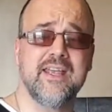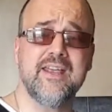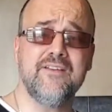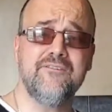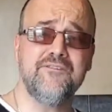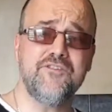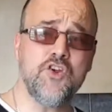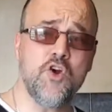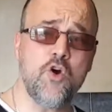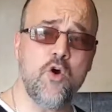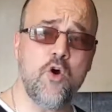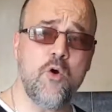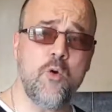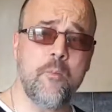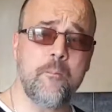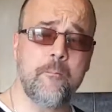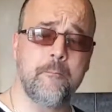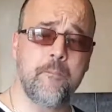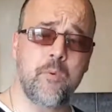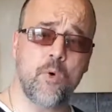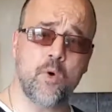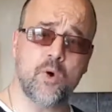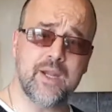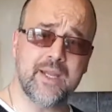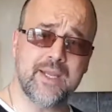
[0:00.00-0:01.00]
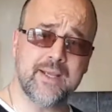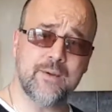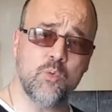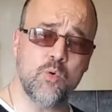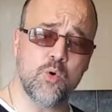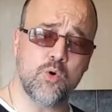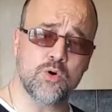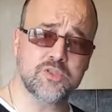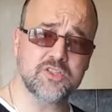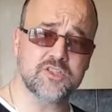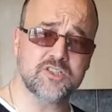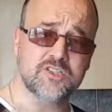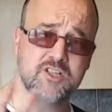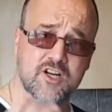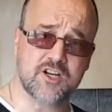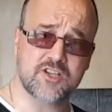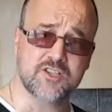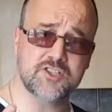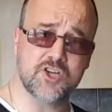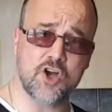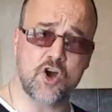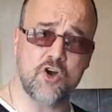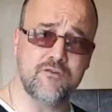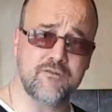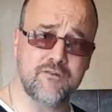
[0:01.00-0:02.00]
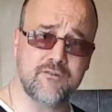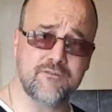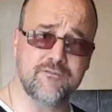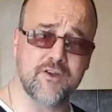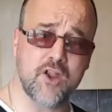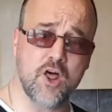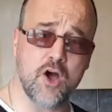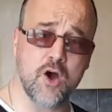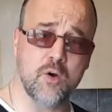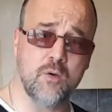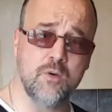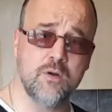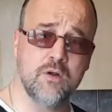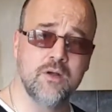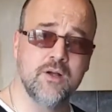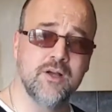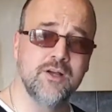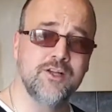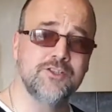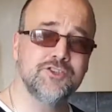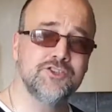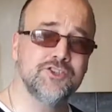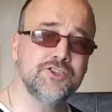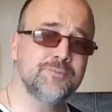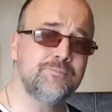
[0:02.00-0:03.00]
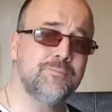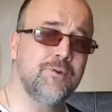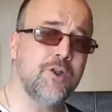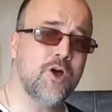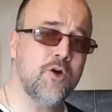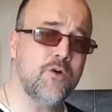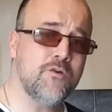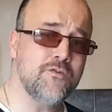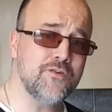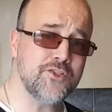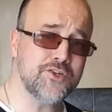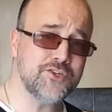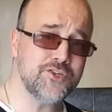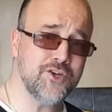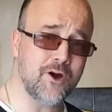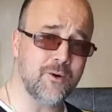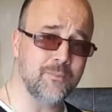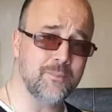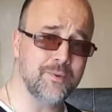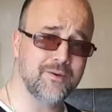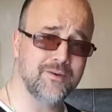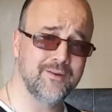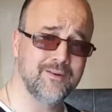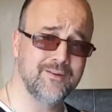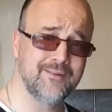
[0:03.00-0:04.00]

If your boiling water starts to overflow, just blow over the top.